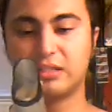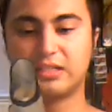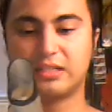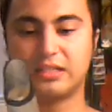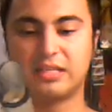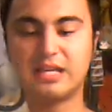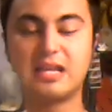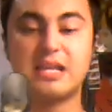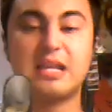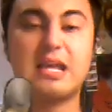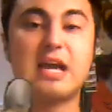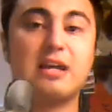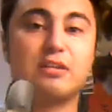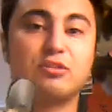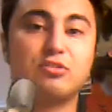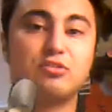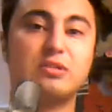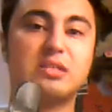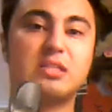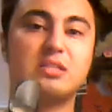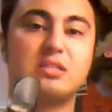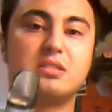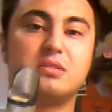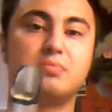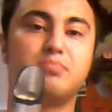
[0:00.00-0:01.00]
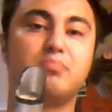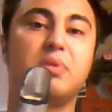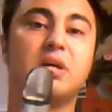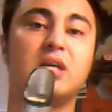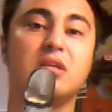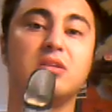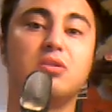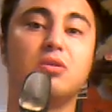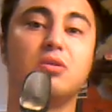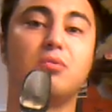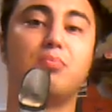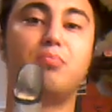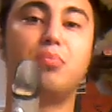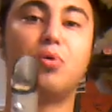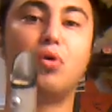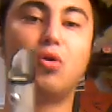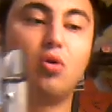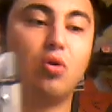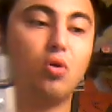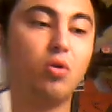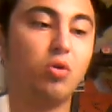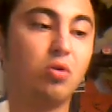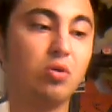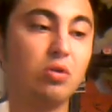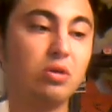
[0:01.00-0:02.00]
can actually spin the
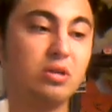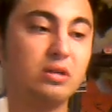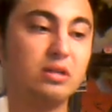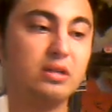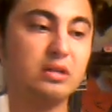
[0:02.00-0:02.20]
pole.